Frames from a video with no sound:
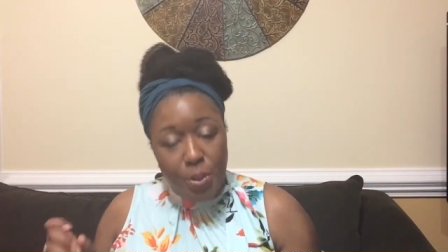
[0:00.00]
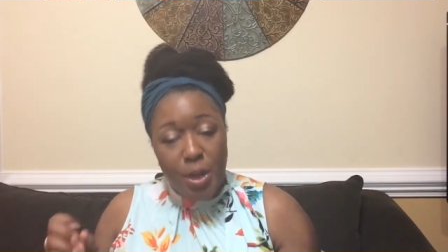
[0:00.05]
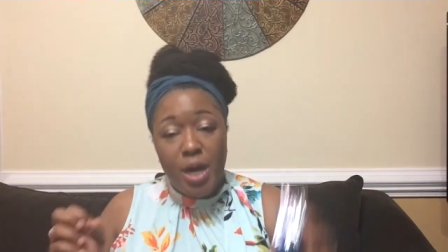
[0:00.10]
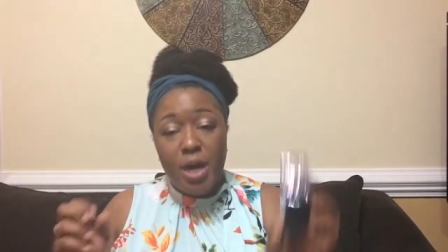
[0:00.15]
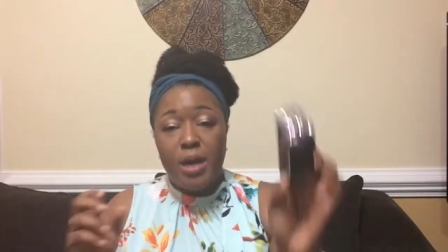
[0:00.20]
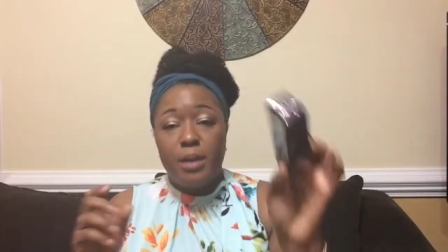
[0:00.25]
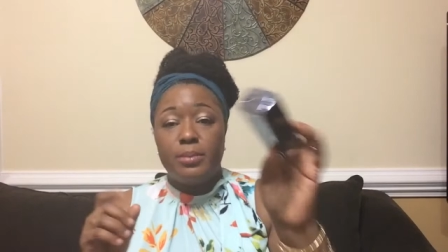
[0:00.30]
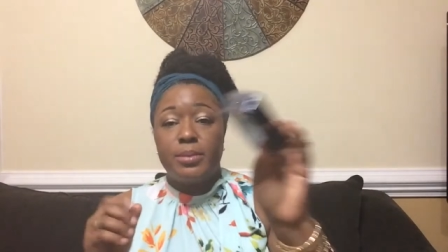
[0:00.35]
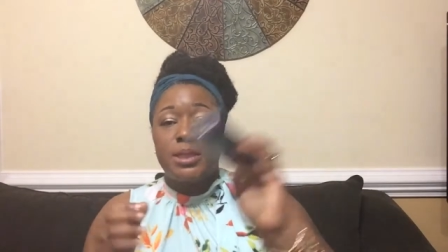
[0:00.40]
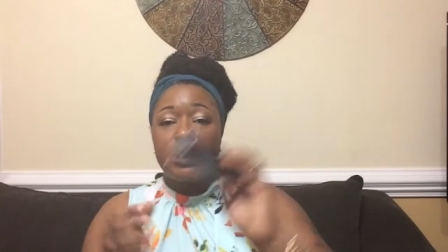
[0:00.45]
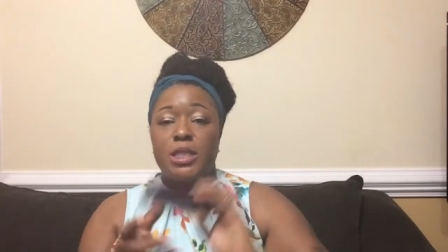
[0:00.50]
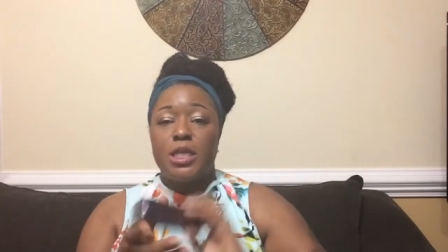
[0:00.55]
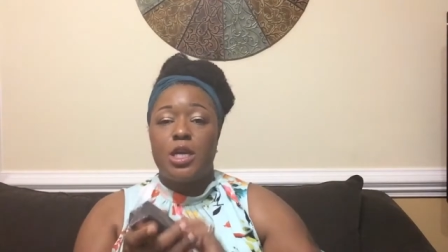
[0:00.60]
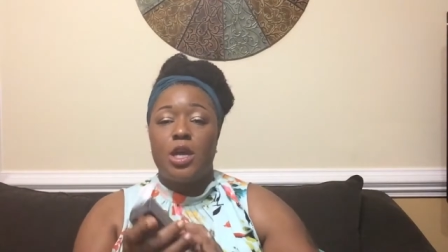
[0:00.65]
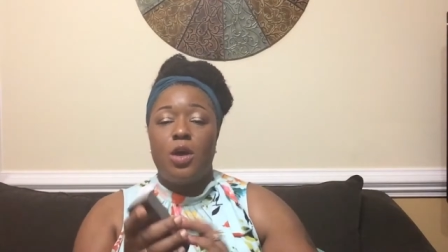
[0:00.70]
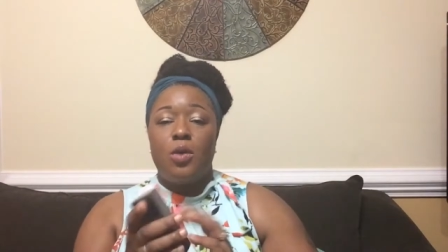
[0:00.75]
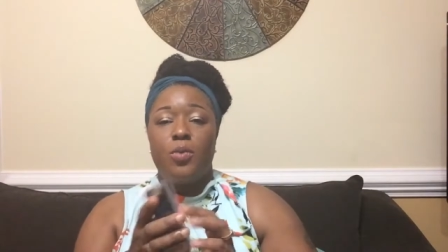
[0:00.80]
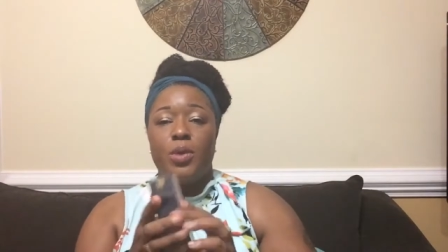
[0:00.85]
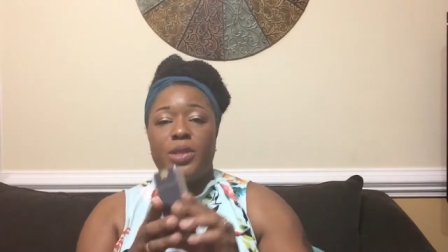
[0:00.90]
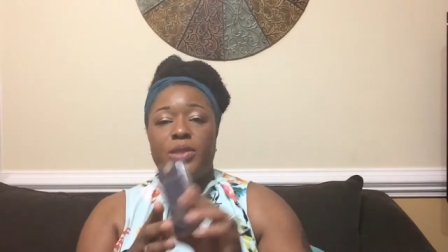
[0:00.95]
pumps to
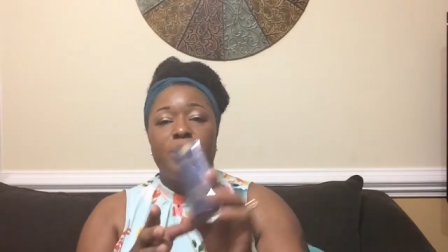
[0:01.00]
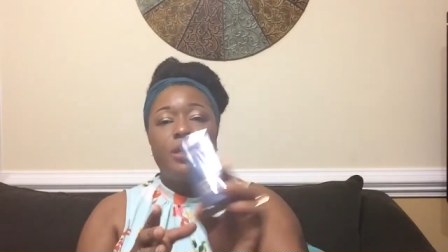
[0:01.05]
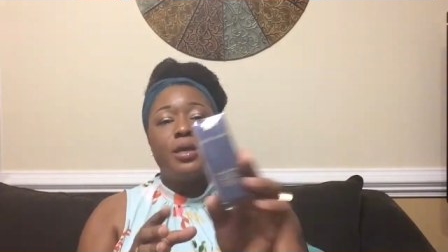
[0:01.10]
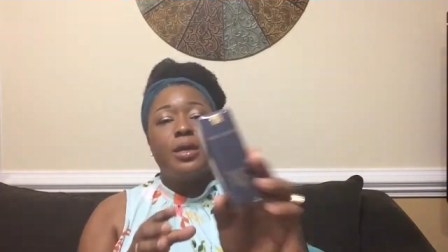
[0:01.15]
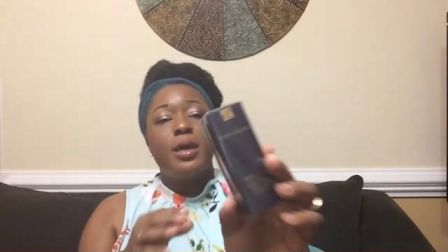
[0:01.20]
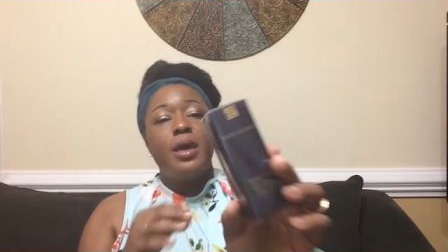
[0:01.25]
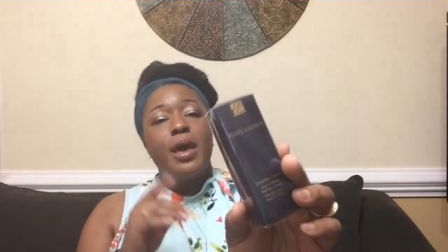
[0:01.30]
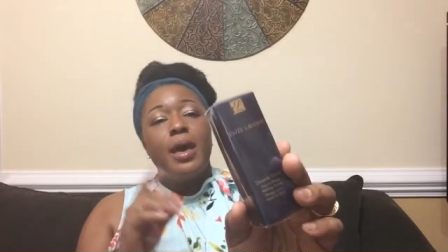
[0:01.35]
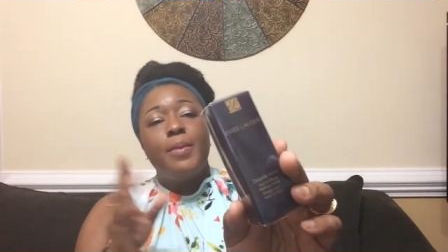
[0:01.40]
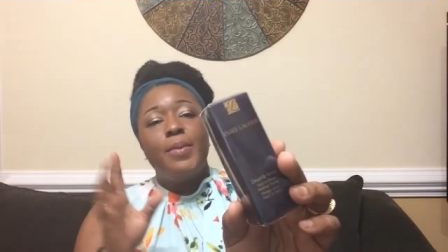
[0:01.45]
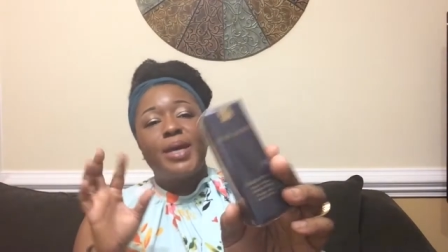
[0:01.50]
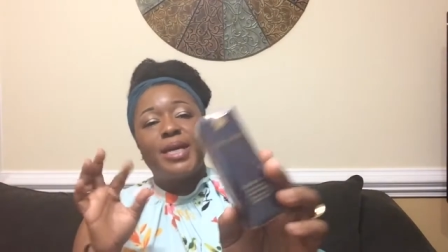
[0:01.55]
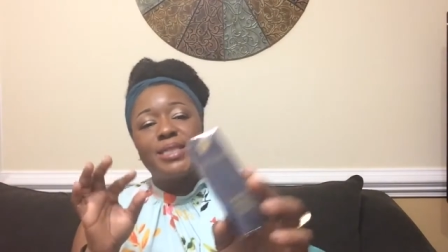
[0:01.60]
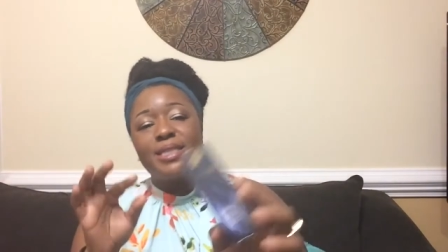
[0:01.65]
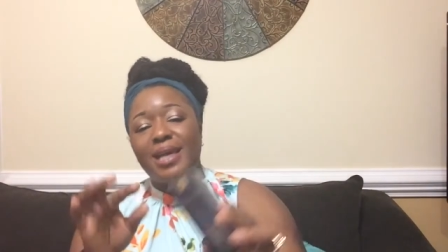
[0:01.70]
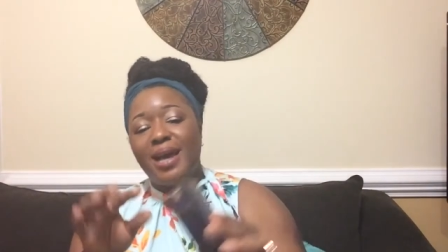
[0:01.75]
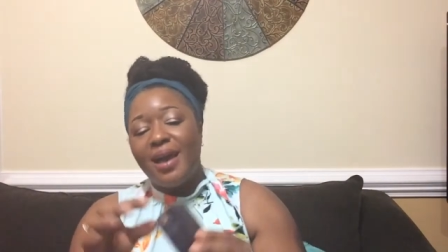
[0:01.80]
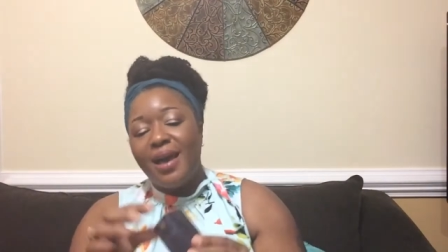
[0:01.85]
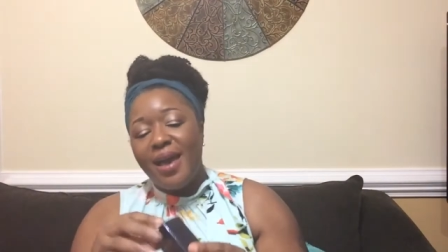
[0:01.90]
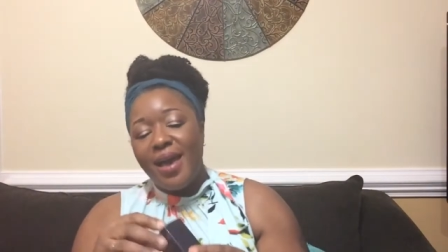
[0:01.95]
go with it
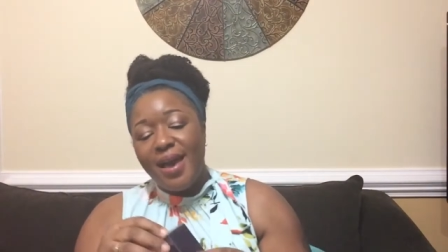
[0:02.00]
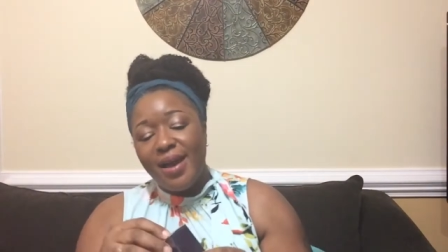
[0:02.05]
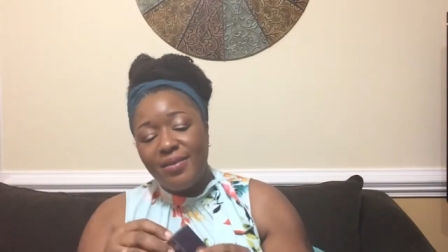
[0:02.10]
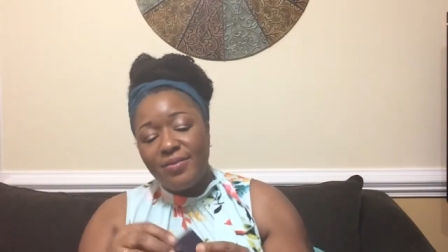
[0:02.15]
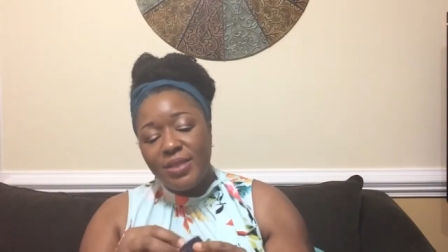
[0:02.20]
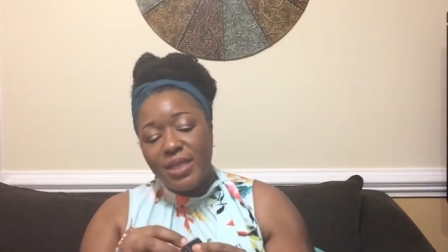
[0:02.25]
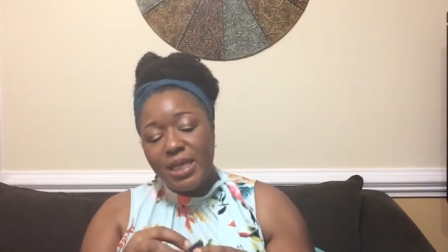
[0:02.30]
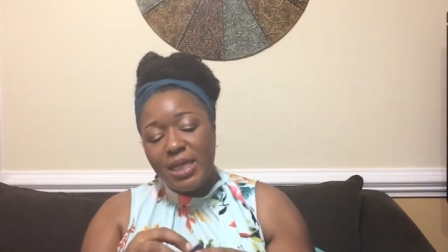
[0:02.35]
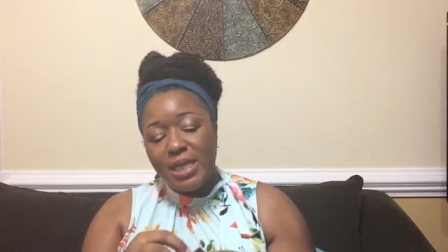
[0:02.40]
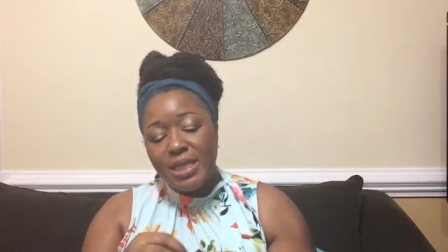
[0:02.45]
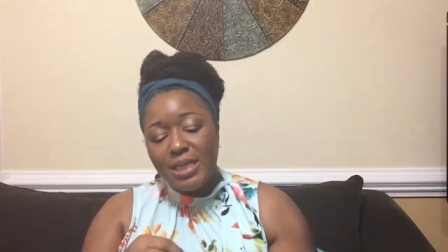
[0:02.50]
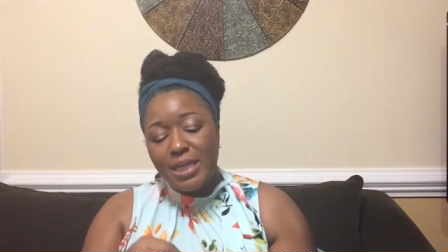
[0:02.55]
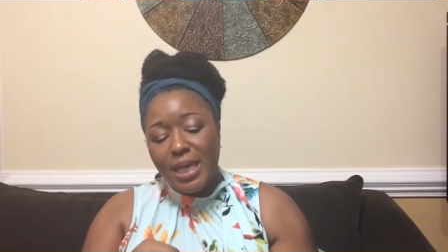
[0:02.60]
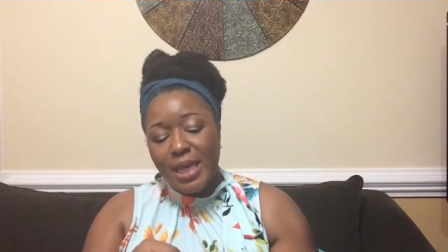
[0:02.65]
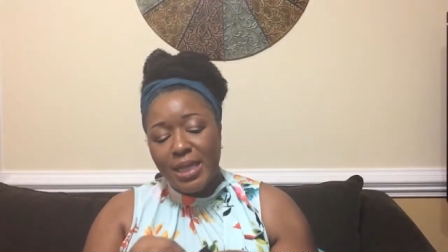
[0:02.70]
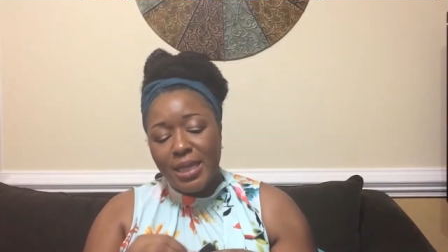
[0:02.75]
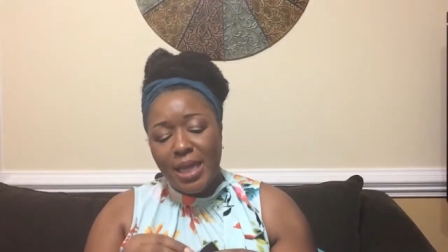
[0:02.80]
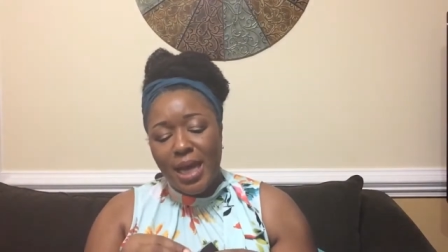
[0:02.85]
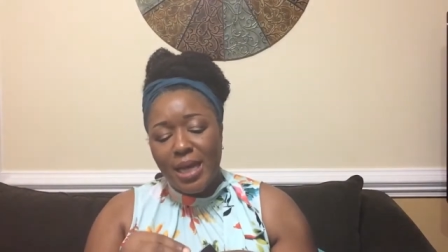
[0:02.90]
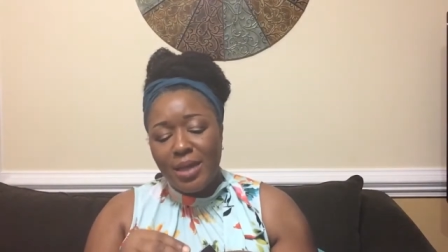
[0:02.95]
because I have these
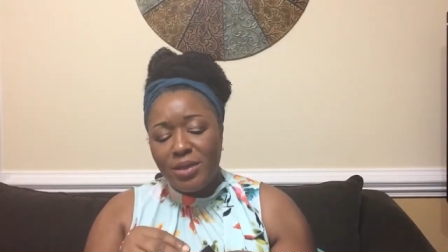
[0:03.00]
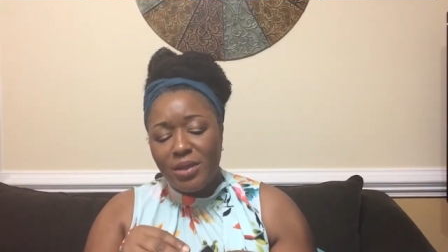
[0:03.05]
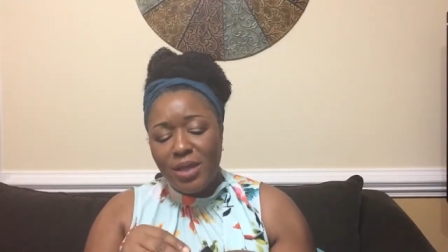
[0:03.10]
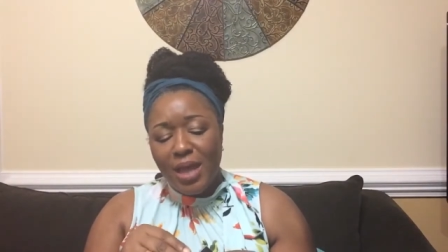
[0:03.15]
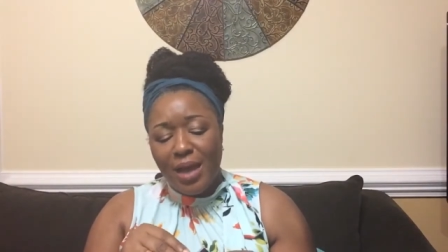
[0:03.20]
and I,